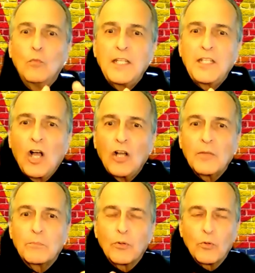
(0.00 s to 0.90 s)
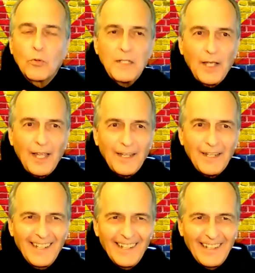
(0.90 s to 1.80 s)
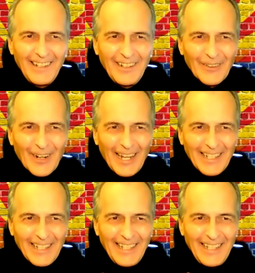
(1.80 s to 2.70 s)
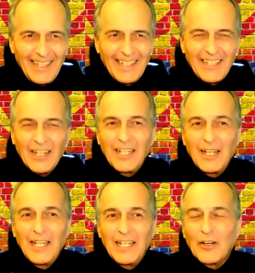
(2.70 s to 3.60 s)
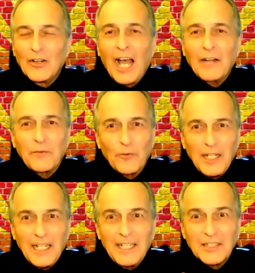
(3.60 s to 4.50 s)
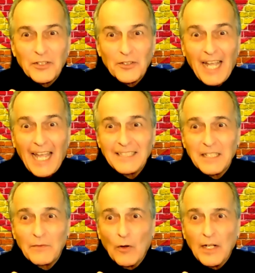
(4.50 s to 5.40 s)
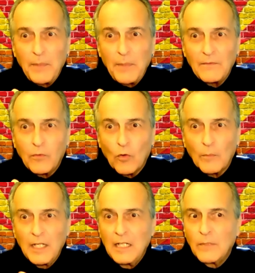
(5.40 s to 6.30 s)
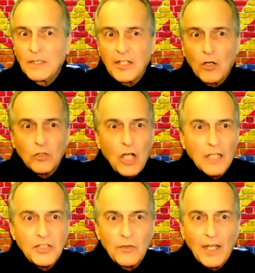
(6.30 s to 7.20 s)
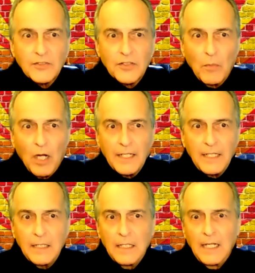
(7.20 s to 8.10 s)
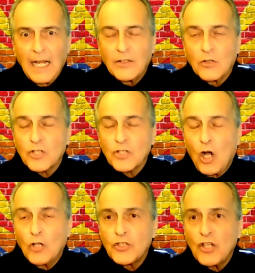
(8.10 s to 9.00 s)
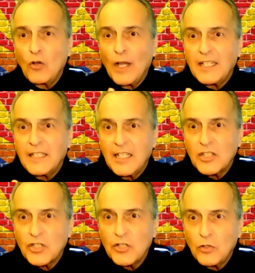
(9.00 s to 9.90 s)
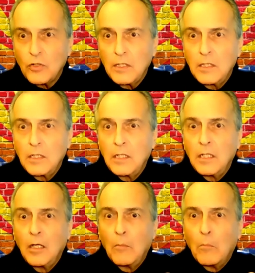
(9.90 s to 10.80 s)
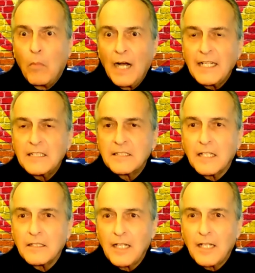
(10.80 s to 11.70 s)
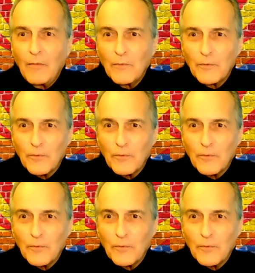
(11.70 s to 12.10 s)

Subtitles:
we call them prepaid, right? They're not free because your taxes have already paid for them, but they don't cost you extra money. And there's also additional monies that come